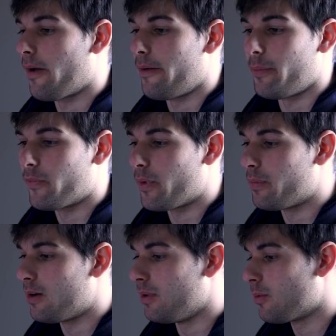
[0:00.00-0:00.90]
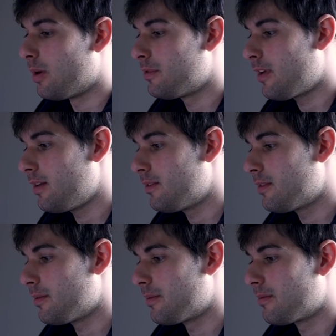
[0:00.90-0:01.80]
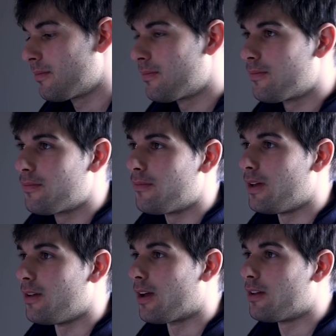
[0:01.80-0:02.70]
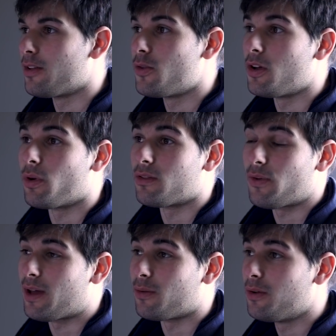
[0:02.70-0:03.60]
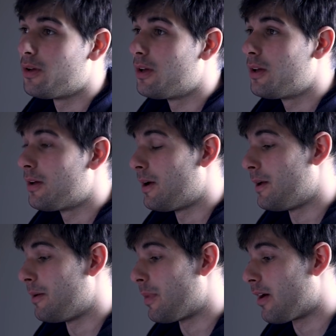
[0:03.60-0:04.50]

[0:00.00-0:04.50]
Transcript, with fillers: um, from public websites, and I can let you know where it's found um,